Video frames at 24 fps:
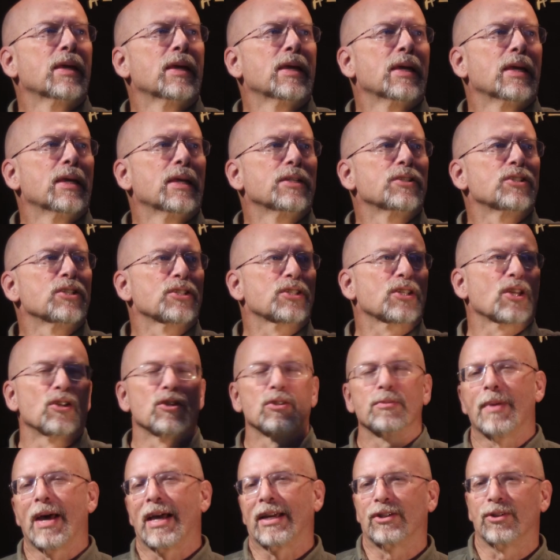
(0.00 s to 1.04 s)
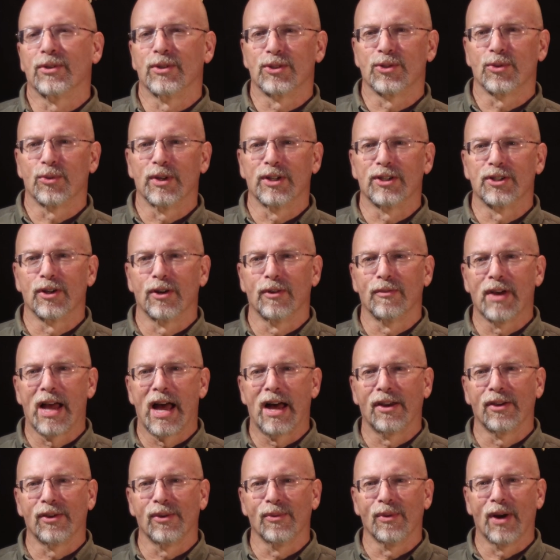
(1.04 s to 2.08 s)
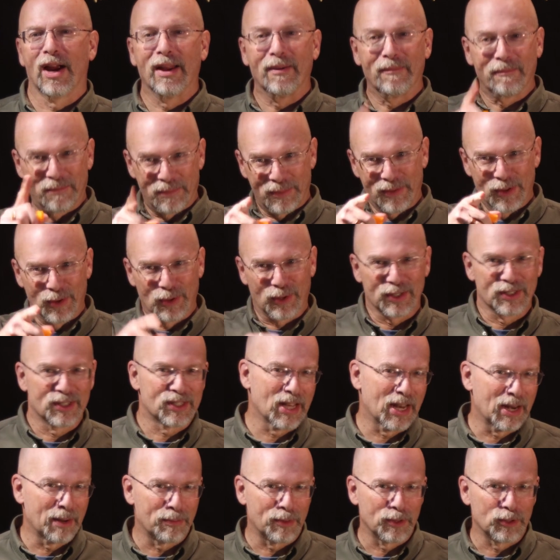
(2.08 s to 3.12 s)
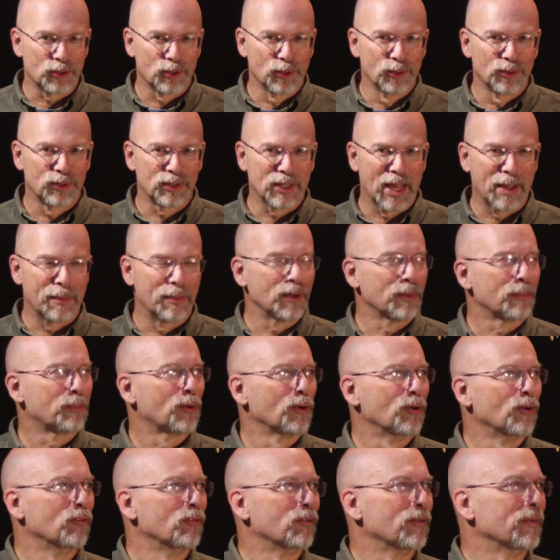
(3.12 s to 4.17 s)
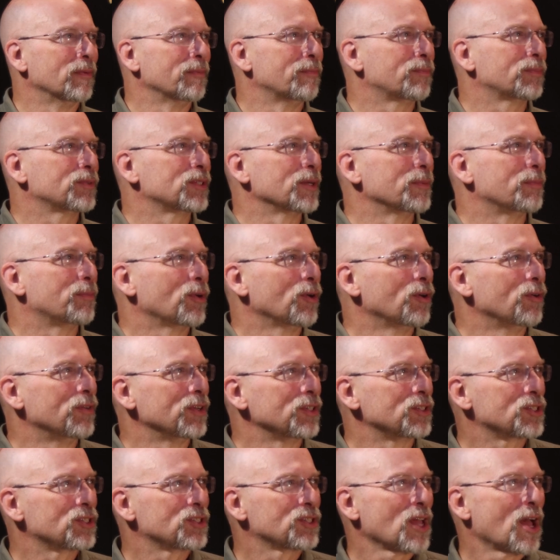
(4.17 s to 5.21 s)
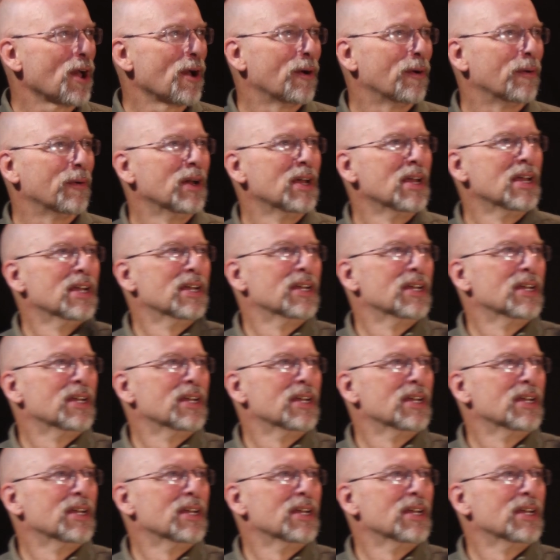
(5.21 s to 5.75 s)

it just goes back to its original value, right? You can set up the truth table to prove it so.